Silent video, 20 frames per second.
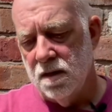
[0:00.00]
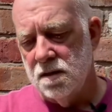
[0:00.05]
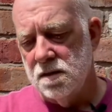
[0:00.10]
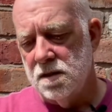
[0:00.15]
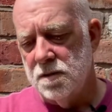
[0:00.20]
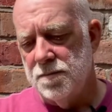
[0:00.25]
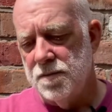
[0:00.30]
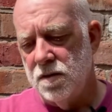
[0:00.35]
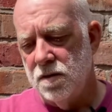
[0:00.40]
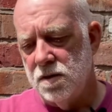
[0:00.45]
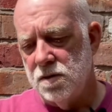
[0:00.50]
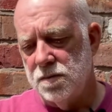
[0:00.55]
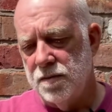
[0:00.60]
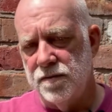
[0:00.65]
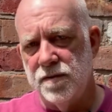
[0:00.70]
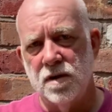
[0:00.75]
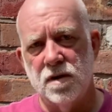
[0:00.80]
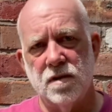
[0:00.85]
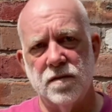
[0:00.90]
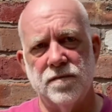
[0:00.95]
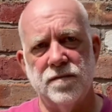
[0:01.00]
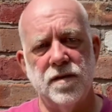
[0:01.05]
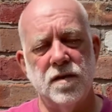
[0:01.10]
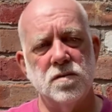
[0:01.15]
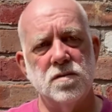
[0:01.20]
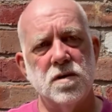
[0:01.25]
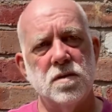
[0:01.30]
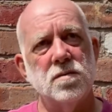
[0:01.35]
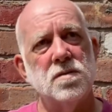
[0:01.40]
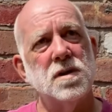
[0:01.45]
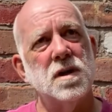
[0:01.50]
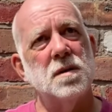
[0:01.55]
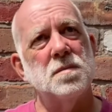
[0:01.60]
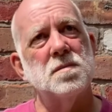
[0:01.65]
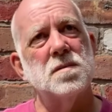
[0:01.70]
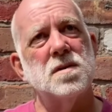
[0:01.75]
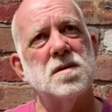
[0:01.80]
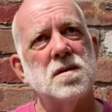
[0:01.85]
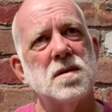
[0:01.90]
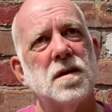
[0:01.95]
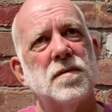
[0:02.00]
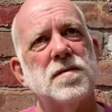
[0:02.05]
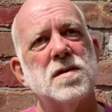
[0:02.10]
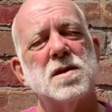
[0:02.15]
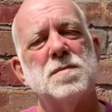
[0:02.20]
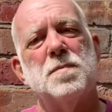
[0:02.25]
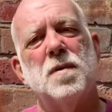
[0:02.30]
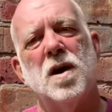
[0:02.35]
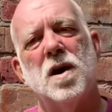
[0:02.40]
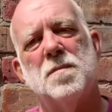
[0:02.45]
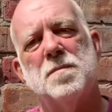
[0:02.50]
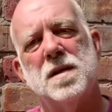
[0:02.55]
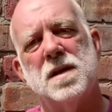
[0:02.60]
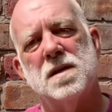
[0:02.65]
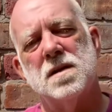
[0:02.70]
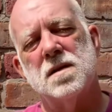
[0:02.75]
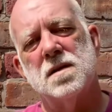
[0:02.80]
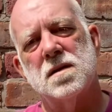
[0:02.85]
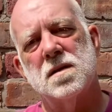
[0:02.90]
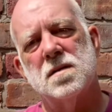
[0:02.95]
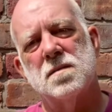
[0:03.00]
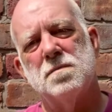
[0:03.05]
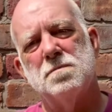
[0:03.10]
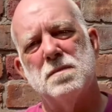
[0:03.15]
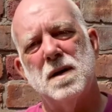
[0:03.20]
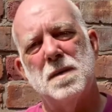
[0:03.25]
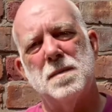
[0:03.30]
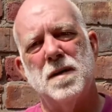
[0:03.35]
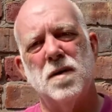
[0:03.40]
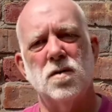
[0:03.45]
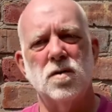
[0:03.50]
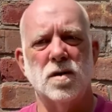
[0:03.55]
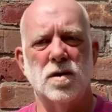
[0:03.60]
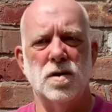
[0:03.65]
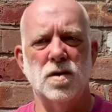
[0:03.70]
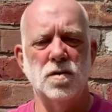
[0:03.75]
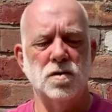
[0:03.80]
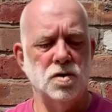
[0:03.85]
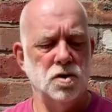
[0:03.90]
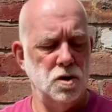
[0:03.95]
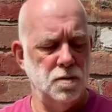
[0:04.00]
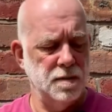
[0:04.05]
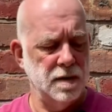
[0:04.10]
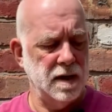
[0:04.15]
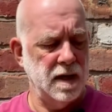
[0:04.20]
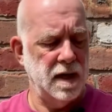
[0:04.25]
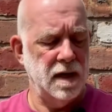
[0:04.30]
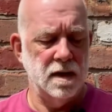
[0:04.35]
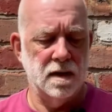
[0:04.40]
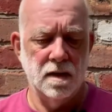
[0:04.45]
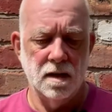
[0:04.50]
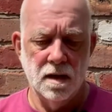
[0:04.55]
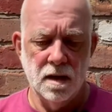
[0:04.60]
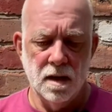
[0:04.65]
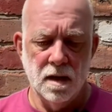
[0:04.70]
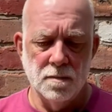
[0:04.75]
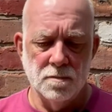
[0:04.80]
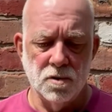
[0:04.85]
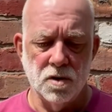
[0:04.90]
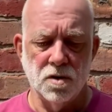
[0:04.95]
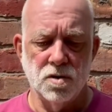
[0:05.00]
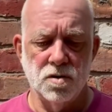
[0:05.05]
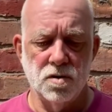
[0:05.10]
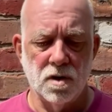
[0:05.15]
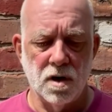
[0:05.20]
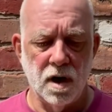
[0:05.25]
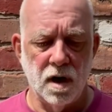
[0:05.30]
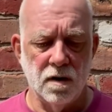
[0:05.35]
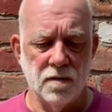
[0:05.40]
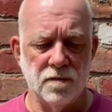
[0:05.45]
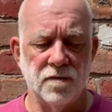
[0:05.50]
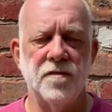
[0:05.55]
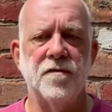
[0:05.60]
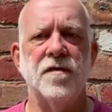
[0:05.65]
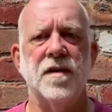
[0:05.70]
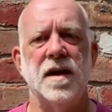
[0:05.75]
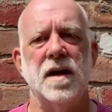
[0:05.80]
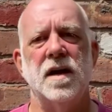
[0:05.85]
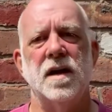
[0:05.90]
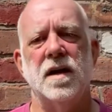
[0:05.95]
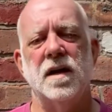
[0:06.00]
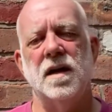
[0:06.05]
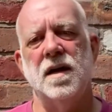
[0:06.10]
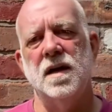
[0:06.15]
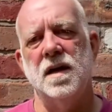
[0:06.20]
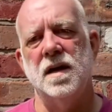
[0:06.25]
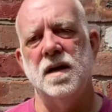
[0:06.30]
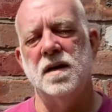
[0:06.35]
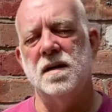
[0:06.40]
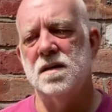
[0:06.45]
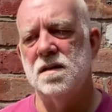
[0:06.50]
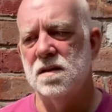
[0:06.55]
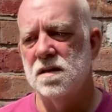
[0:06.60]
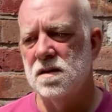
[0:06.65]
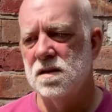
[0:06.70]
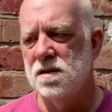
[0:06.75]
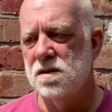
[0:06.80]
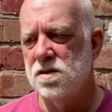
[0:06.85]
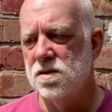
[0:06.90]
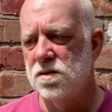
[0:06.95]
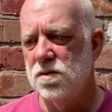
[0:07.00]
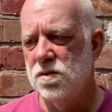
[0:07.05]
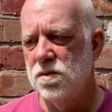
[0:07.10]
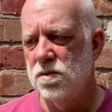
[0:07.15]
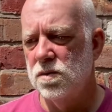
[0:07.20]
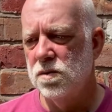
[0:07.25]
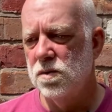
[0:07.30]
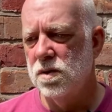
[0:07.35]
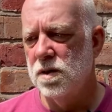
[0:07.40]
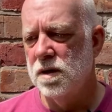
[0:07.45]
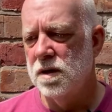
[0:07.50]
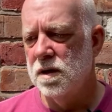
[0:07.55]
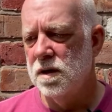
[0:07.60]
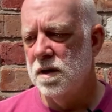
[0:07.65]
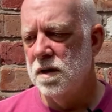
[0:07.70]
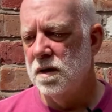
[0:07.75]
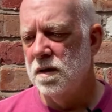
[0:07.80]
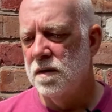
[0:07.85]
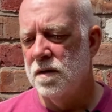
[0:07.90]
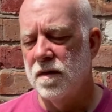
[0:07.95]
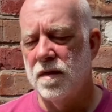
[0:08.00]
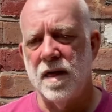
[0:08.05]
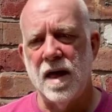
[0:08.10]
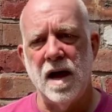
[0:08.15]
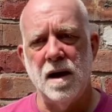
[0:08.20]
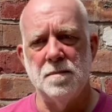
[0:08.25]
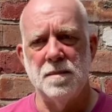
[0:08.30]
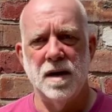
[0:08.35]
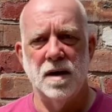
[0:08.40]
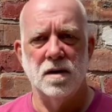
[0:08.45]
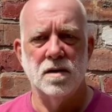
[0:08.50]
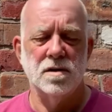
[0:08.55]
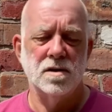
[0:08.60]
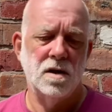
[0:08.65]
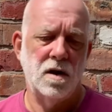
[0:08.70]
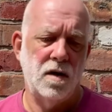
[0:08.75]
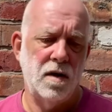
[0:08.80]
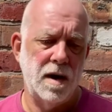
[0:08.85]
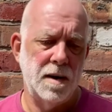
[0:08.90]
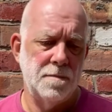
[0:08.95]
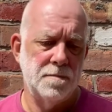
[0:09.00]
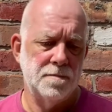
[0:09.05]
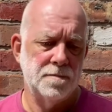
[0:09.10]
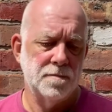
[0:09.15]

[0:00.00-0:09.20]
be honest with you, the photo tips have inspired me to maybe look at YouTube again, because you can't fit into that amount of time